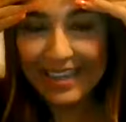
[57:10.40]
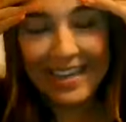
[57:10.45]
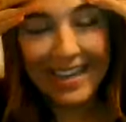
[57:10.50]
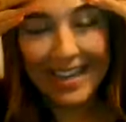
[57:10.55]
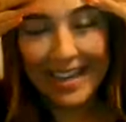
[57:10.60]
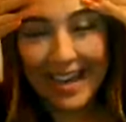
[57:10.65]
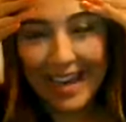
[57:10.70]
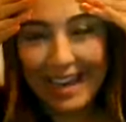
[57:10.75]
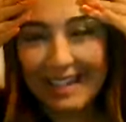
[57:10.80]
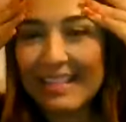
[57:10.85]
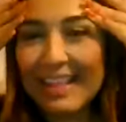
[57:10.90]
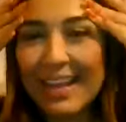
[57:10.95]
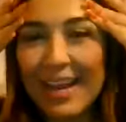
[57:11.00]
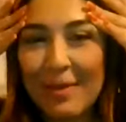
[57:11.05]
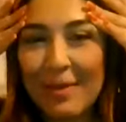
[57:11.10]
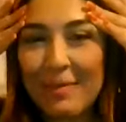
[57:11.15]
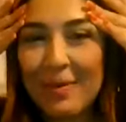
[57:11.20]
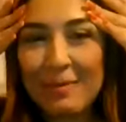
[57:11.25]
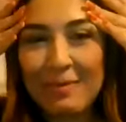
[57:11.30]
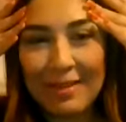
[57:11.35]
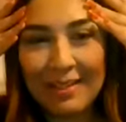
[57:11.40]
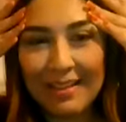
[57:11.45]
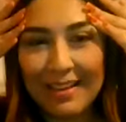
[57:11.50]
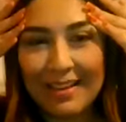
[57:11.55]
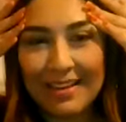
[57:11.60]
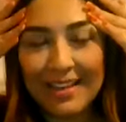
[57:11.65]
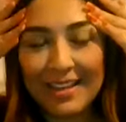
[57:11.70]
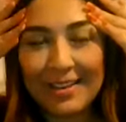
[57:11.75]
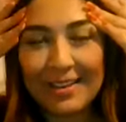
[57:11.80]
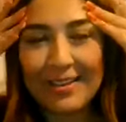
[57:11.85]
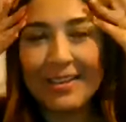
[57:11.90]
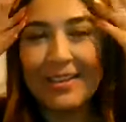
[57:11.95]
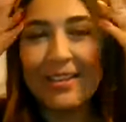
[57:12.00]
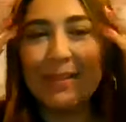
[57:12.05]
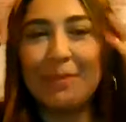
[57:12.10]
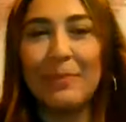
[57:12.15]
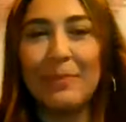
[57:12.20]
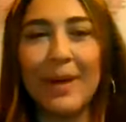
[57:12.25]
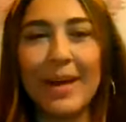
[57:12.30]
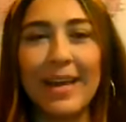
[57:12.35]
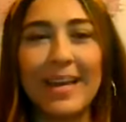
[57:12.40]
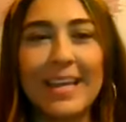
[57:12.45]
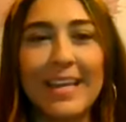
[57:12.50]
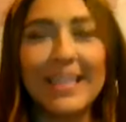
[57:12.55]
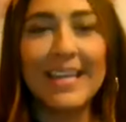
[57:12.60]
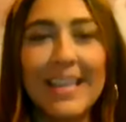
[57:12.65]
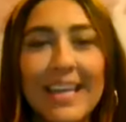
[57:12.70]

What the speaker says: I hate that I'm a millennial, but